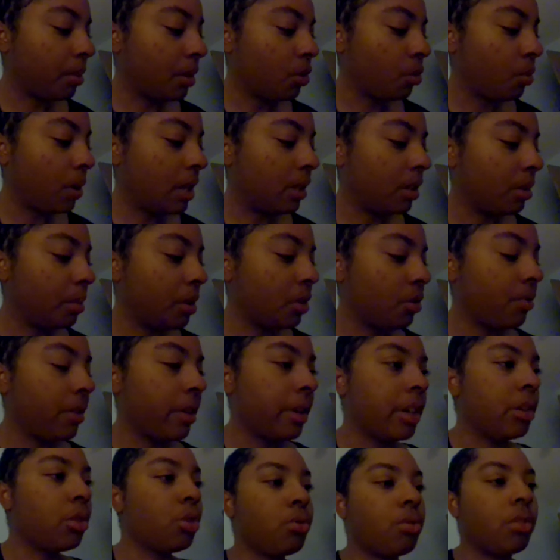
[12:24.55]
between them is
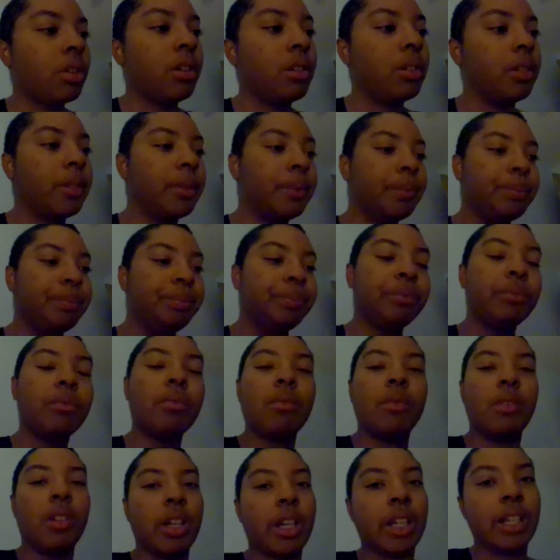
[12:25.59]
very strong.
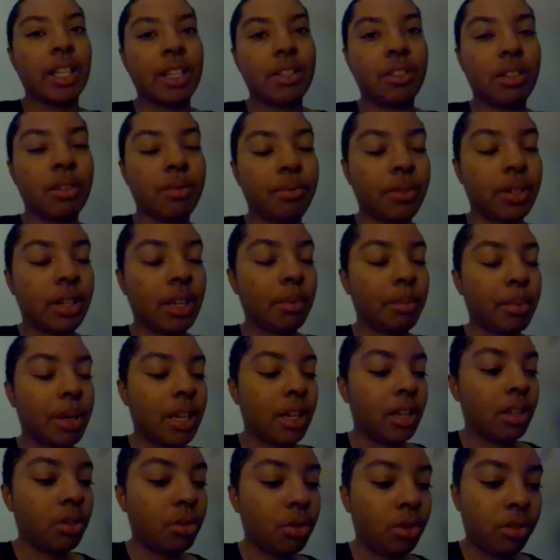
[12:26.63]
All right, that's it for that
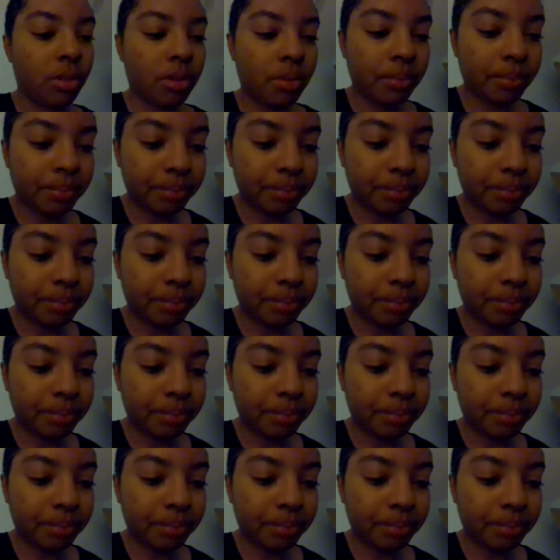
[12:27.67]
page.